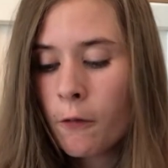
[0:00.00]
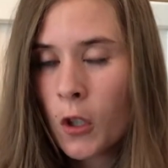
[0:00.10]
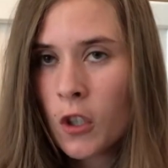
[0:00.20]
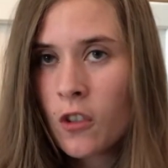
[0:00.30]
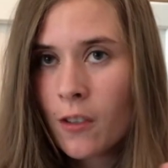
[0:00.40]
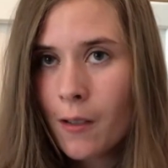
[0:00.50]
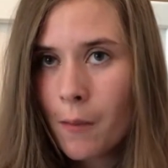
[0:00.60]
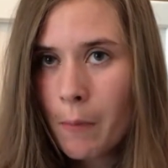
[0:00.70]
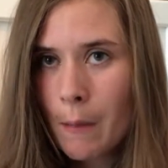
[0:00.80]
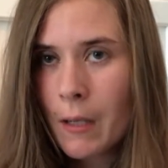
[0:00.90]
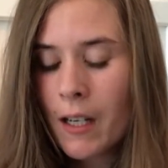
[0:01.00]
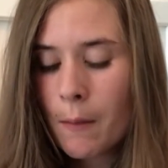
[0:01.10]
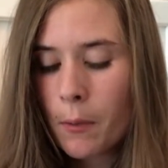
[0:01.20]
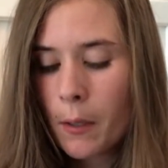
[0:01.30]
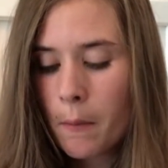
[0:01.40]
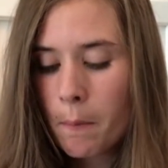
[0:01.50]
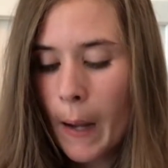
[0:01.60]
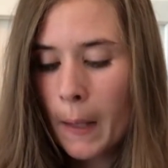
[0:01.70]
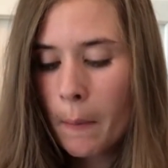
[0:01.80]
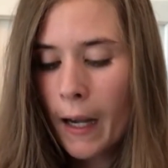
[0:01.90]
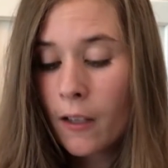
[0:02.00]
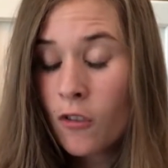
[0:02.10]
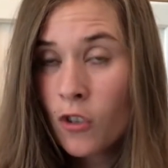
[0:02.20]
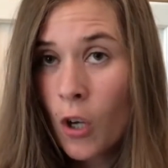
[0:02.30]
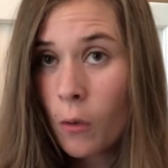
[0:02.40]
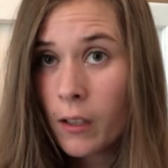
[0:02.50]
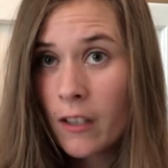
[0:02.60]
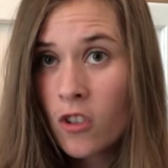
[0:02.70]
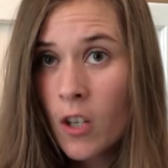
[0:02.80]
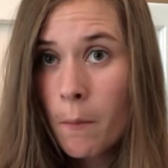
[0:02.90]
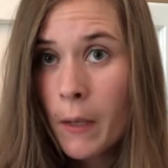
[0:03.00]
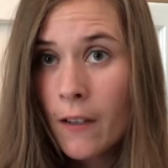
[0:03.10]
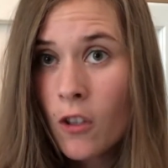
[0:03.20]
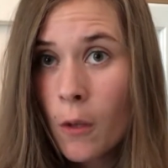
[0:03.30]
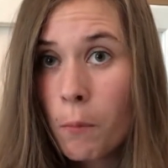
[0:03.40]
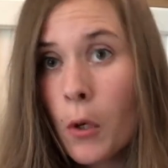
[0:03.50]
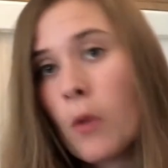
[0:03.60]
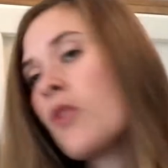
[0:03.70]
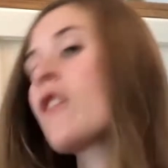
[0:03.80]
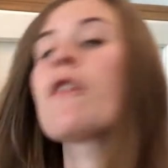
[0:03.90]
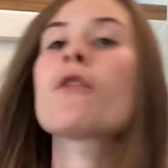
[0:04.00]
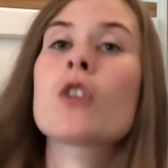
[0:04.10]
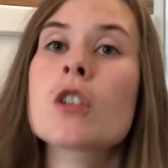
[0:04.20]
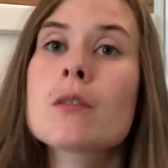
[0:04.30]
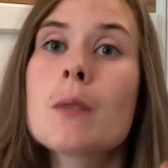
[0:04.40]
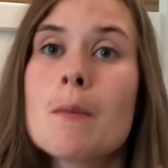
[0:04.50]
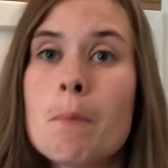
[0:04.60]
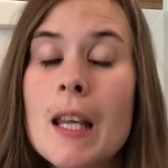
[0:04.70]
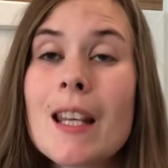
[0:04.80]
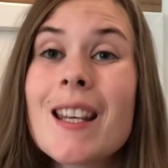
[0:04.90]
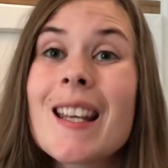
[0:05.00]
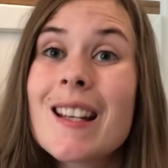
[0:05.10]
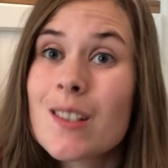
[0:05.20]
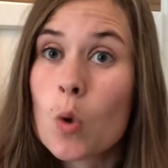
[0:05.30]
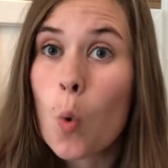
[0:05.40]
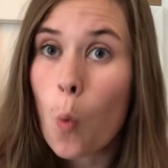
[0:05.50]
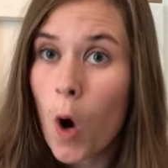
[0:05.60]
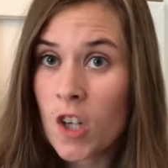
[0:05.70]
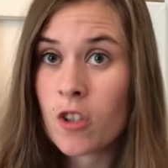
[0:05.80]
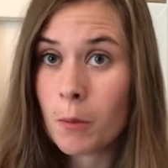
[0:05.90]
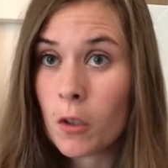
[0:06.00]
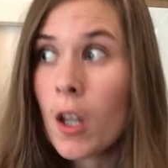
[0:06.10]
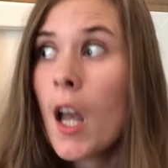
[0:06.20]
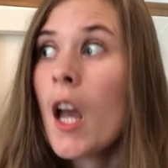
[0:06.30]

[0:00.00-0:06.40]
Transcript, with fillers: first uh, baby diaper backpack. So let's jump into the pros. The first one being it is washable.